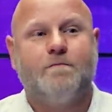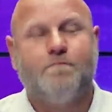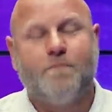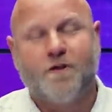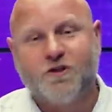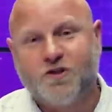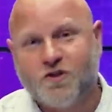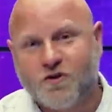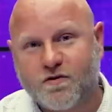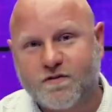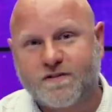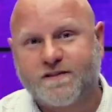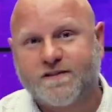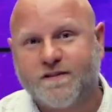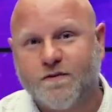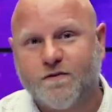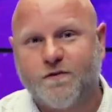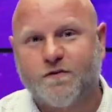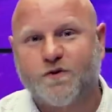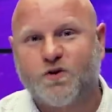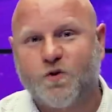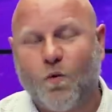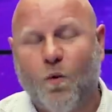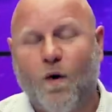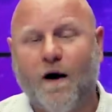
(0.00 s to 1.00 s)
but you're
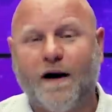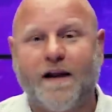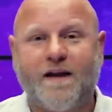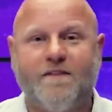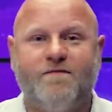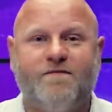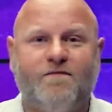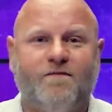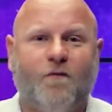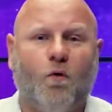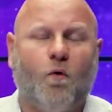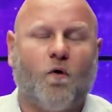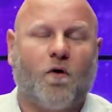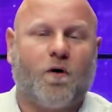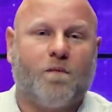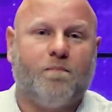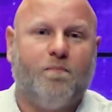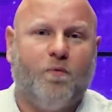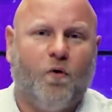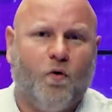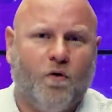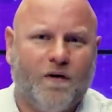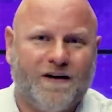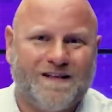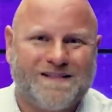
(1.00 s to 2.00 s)
still twenty-four
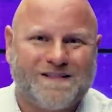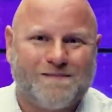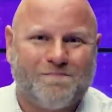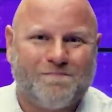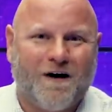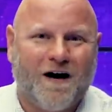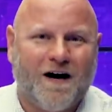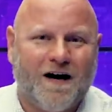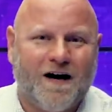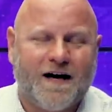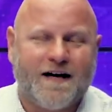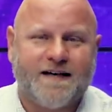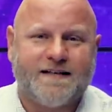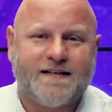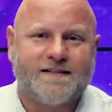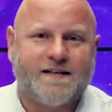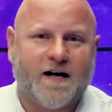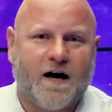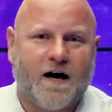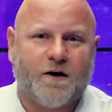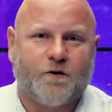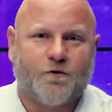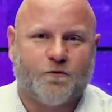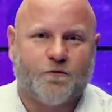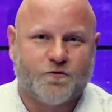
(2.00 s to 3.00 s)
points behind
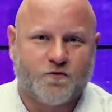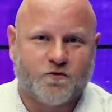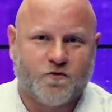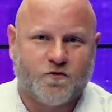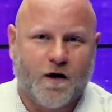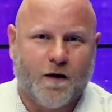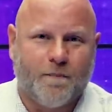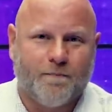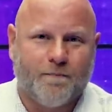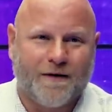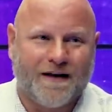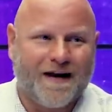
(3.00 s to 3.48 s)
Donald Trump,